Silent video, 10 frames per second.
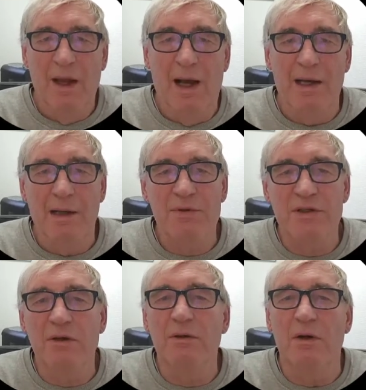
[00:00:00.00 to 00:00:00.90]
and I am
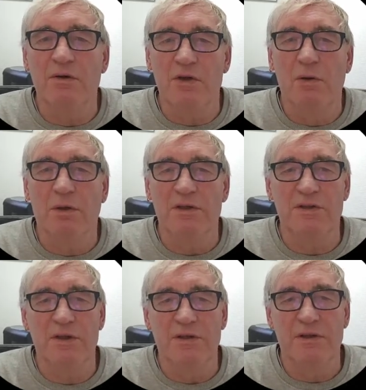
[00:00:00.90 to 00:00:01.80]
still not totally
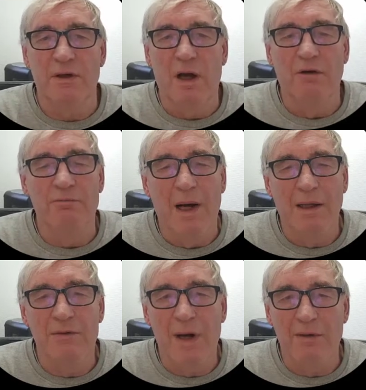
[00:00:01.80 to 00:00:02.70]
certain of
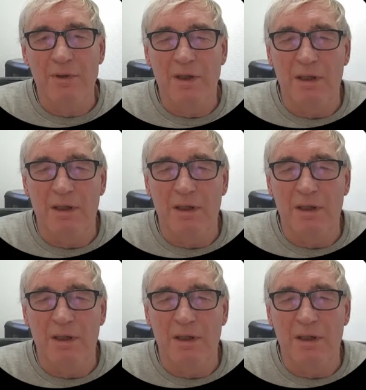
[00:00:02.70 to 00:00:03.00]
my ground